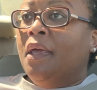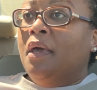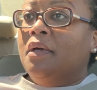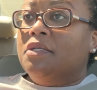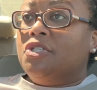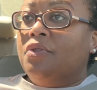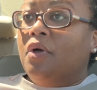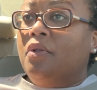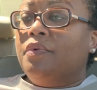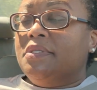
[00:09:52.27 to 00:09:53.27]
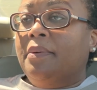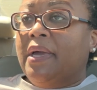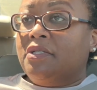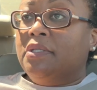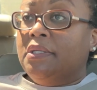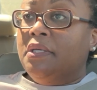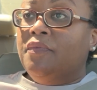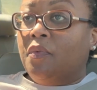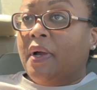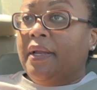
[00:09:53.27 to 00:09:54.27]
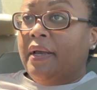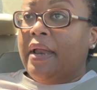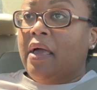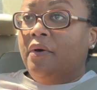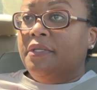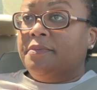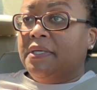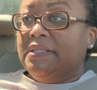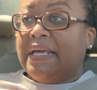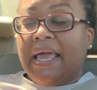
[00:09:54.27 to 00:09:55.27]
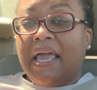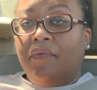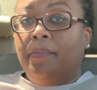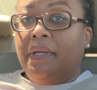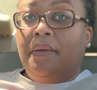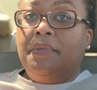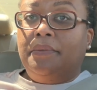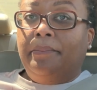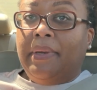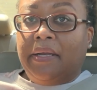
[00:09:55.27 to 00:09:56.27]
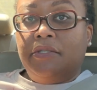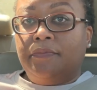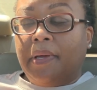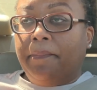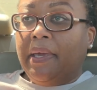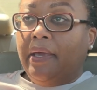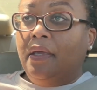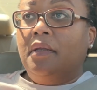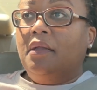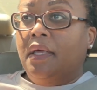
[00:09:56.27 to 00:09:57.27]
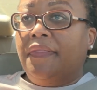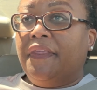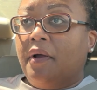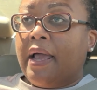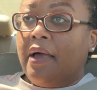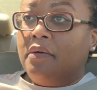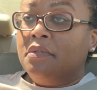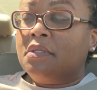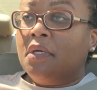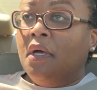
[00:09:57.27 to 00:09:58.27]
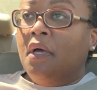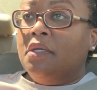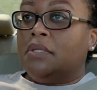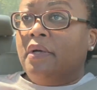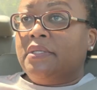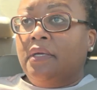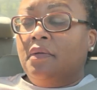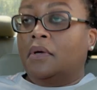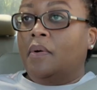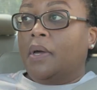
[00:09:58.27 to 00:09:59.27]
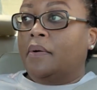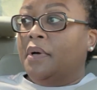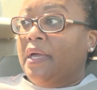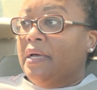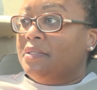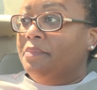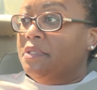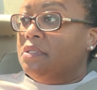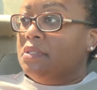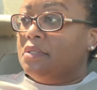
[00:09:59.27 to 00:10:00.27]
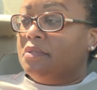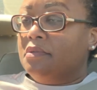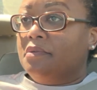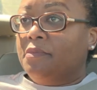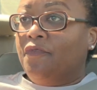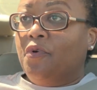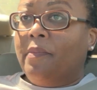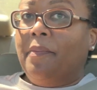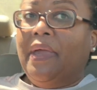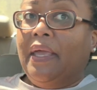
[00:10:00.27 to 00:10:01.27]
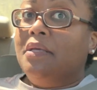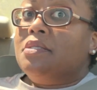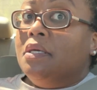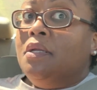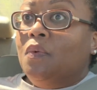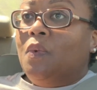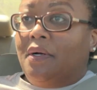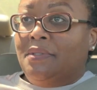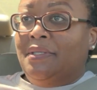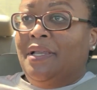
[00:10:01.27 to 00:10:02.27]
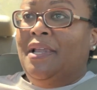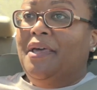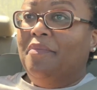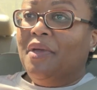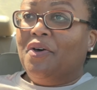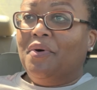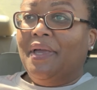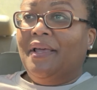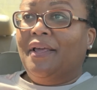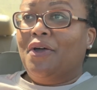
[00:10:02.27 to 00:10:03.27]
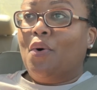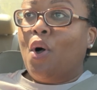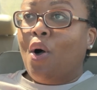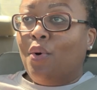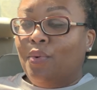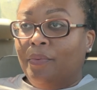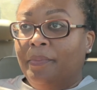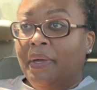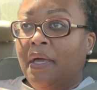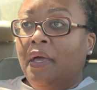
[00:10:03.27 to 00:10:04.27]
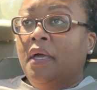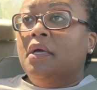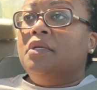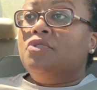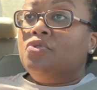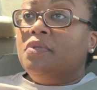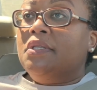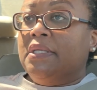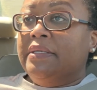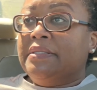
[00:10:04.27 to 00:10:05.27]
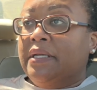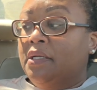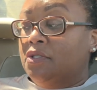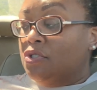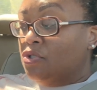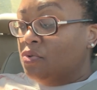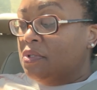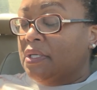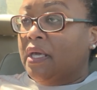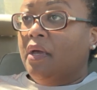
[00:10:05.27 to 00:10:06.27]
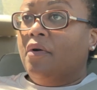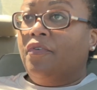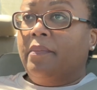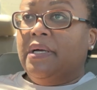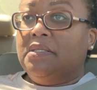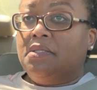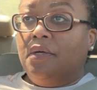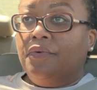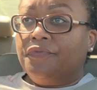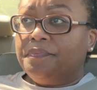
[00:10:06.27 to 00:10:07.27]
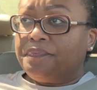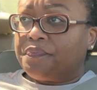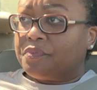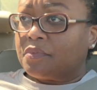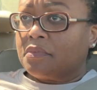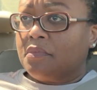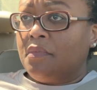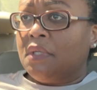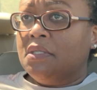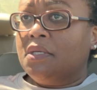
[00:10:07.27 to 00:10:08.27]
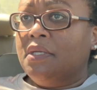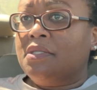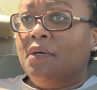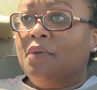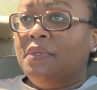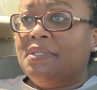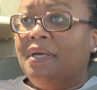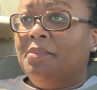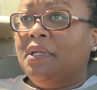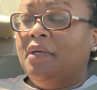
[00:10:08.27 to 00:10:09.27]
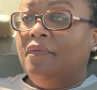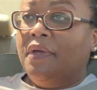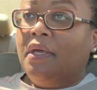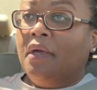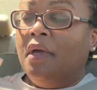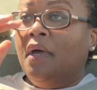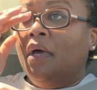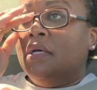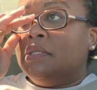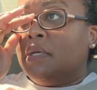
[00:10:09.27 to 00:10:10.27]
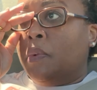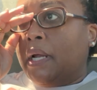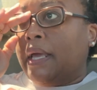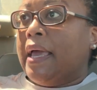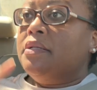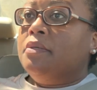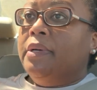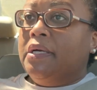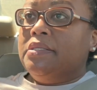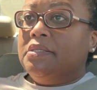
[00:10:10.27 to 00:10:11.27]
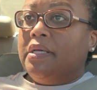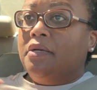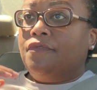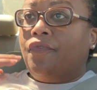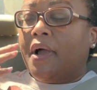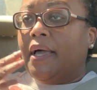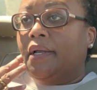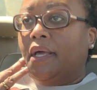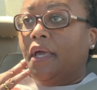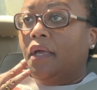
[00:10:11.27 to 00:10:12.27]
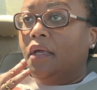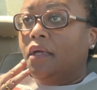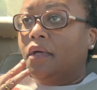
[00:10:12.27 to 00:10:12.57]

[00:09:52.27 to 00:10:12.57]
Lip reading: And so the only reason I'm actually leaving right now is because I haven't been able to manage my pain at their house. So I was like, you know, well guys, let me just, before my pain gets any worse, let me ahead and go home and do the things I need to do to care for myself. And so that's the only reason I'm leaving. So when I got to my cousin's house Friday,